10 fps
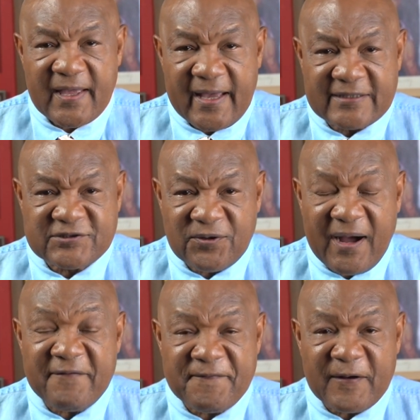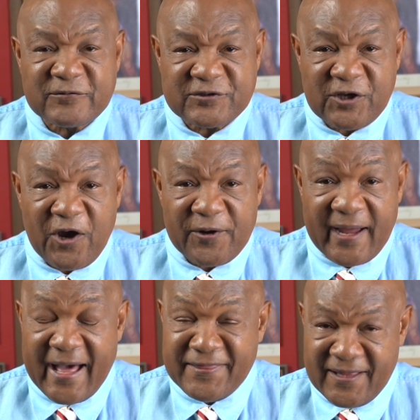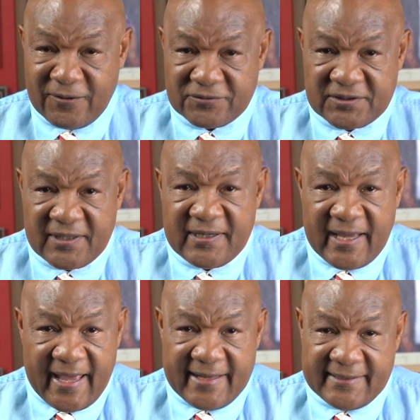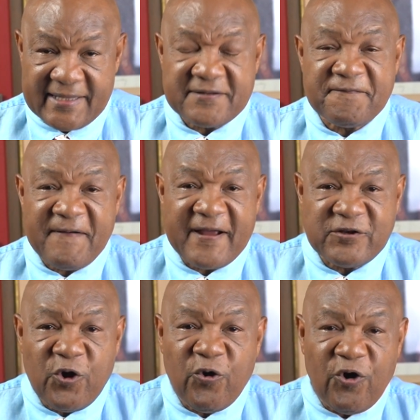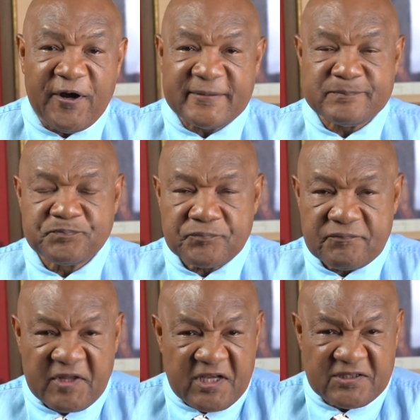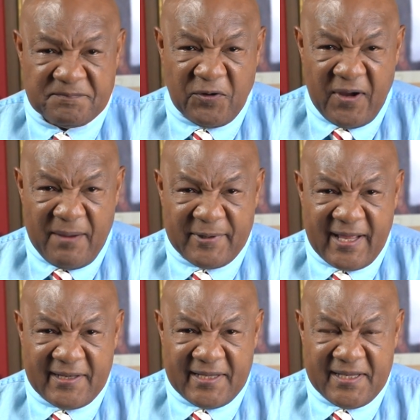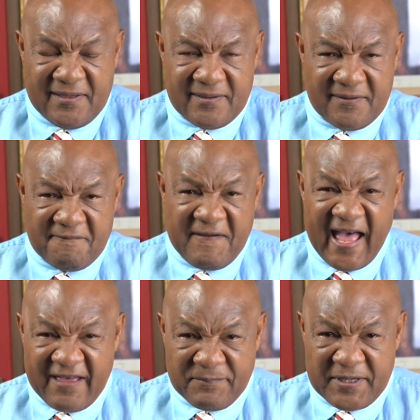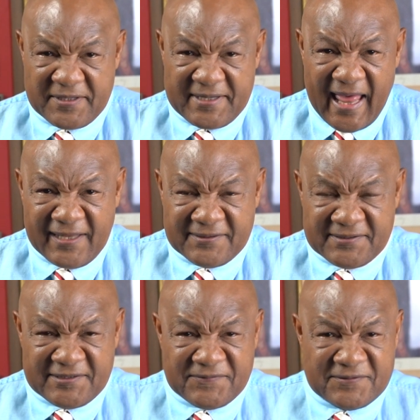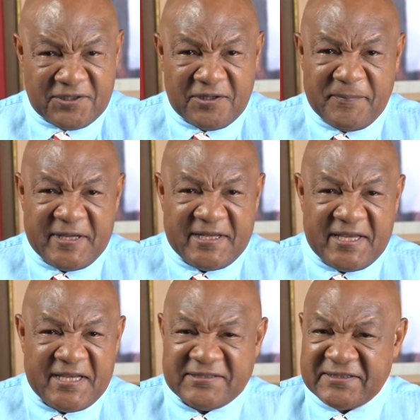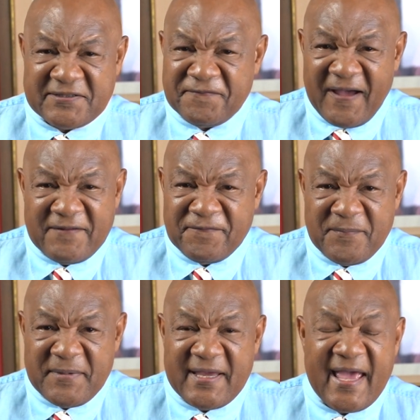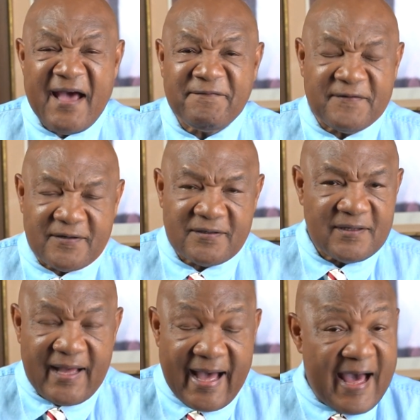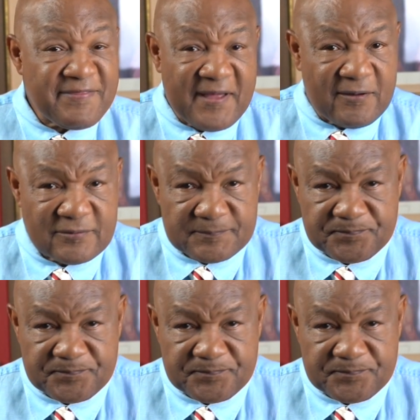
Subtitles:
And so I felt sorry, I thought, and let the fight go on. Because Muhammad Ali, $5 million, this is going to be the easiest fight for me ever, I thought.